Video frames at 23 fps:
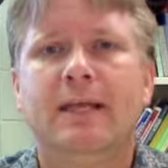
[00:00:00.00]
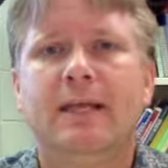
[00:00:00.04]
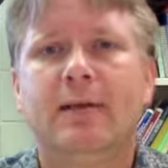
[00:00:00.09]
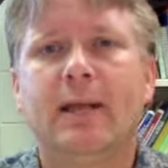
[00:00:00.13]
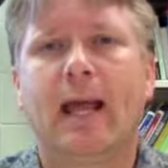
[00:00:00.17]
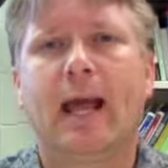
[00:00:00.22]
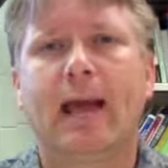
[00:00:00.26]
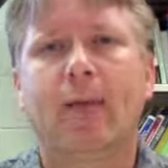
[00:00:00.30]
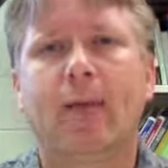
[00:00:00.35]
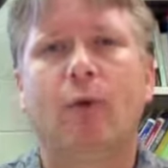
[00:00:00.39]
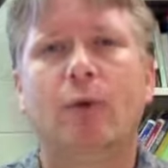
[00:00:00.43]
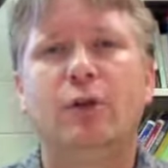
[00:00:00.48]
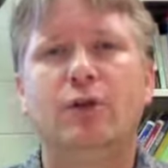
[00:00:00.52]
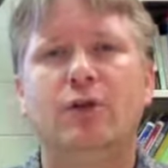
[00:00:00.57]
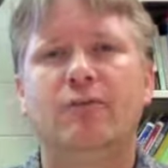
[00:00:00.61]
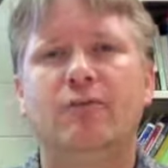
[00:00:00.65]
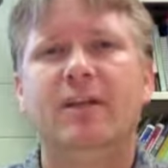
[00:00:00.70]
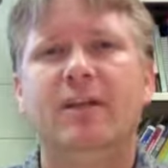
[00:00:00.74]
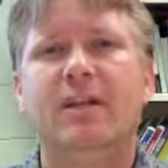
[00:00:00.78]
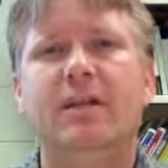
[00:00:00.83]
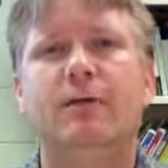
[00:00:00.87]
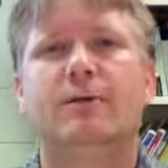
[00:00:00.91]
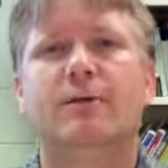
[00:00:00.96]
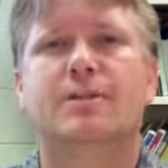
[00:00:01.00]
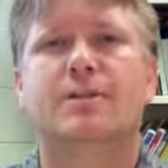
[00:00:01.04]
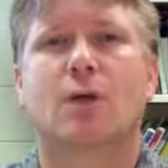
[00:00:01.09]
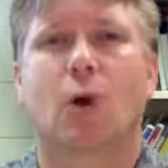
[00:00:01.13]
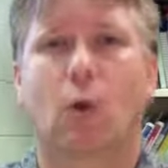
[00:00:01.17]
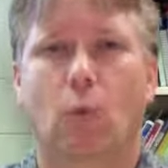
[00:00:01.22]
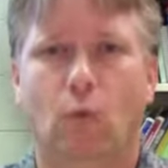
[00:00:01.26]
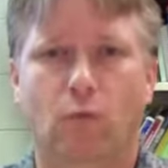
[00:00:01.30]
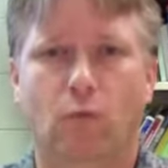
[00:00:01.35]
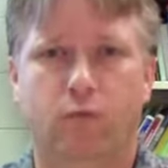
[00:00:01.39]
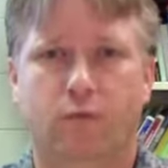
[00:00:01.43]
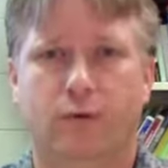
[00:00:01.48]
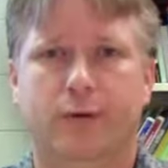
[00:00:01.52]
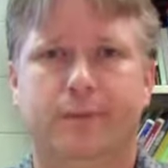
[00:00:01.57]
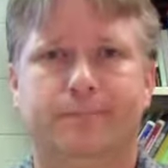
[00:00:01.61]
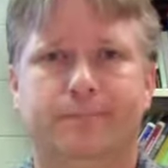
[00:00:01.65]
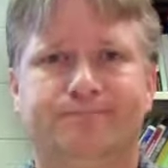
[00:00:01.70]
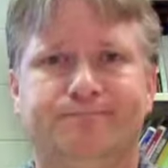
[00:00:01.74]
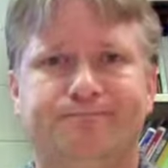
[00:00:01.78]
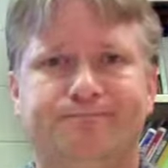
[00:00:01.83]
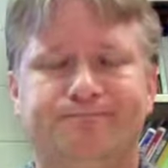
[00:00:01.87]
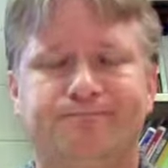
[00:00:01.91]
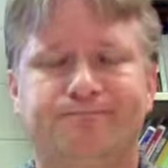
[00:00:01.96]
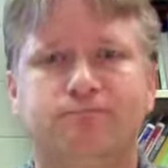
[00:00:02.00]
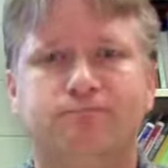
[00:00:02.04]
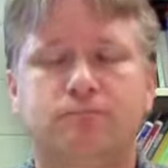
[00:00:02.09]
then when your video is over,